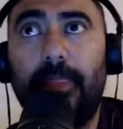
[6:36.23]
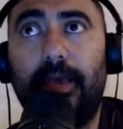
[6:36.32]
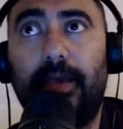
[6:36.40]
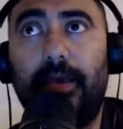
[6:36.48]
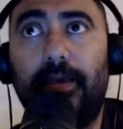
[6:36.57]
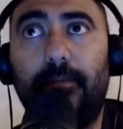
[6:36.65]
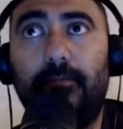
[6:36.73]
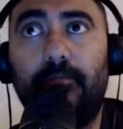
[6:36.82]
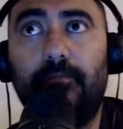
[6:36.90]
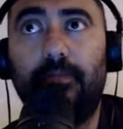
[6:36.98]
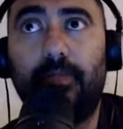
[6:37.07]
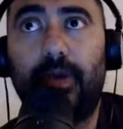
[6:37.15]
Um,
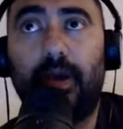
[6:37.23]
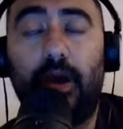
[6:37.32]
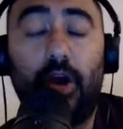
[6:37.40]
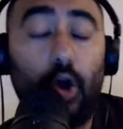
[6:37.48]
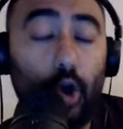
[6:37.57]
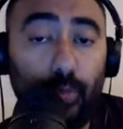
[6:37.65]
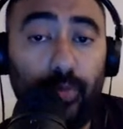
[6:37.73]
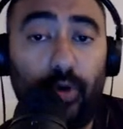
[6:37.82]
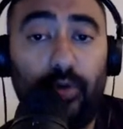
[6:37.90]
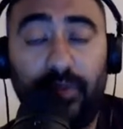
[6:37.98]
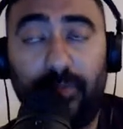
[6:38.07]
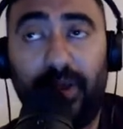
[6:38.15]
I hope
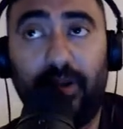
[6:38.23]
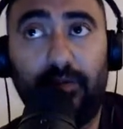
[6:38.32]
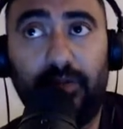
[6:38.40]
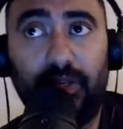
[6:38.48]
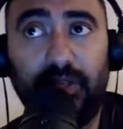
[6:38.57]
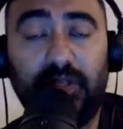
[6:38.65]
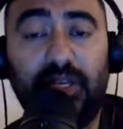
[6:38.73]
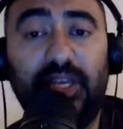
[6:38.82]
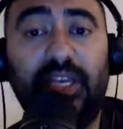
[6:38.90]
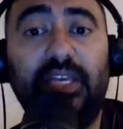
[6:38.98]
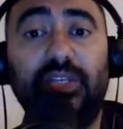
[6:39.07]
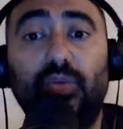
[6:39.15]
off the back of this,
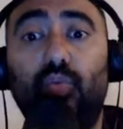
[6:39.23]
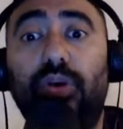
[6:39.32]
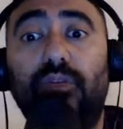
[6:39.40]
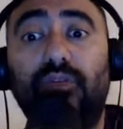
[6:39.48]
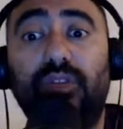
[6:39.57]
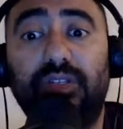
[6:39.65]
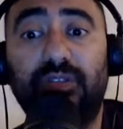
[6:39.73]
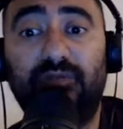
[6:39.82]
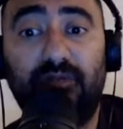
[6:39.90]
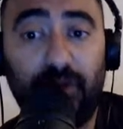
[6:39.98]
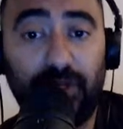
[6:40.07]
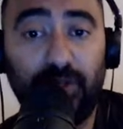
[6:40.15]
he is one of this
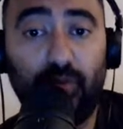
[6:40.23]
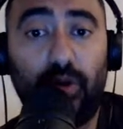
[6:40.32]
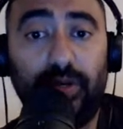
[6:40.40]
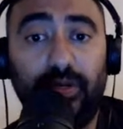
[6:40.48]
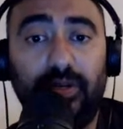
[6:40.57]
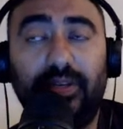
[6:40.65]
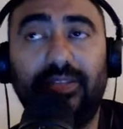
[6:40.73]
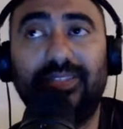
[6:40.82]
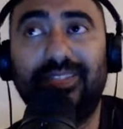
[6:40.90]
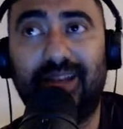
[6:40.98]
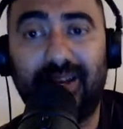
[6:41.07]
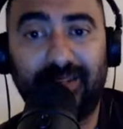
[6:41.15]
first one
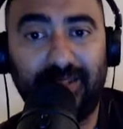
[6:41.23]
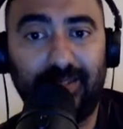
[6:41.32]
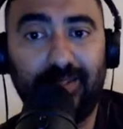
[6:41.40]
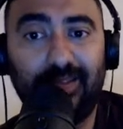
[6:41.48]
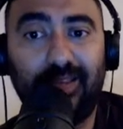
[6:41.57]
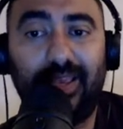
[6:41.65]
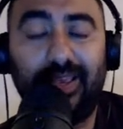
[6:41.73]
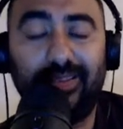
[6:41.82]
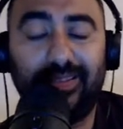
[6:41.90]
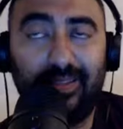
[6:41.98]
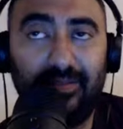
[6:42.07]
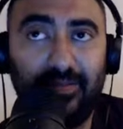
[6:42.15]
starters
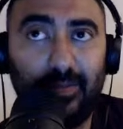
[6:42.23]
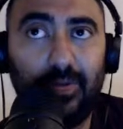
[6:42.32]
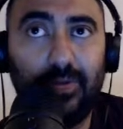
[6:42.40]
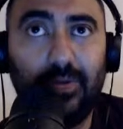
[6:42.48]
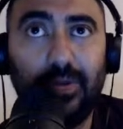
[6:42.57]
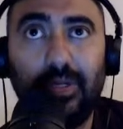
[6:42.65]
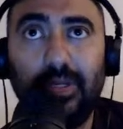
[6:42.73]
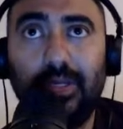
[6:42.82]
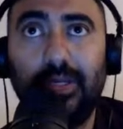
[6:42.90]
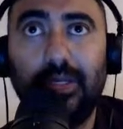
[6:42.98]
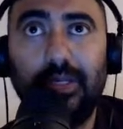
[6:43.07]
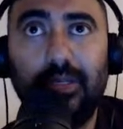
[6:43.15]
against Liverpool.
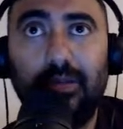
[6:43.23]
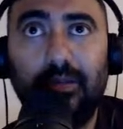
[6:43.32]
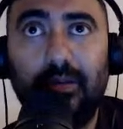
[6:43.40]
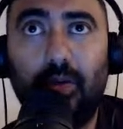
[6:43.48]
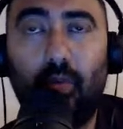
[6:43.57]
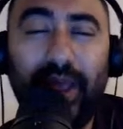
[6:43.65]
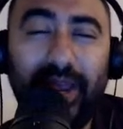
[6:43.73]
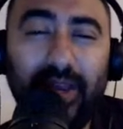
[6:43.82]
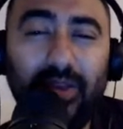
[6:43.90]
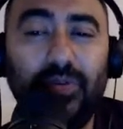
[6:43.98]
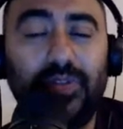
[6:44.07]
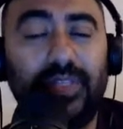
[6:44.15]
Where do
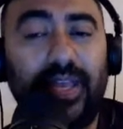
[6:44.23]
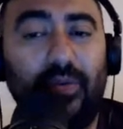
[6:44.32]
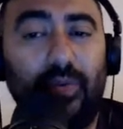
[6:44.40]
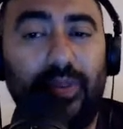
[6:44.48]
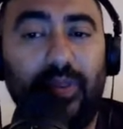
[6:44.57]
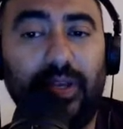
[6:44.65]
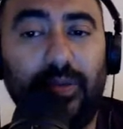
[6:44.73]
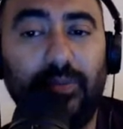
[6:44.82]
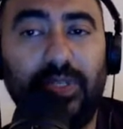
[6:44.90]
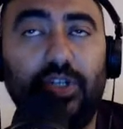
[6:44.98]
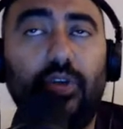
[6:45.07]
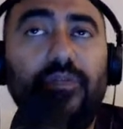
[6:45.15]
you stand with Hakim Ziyech?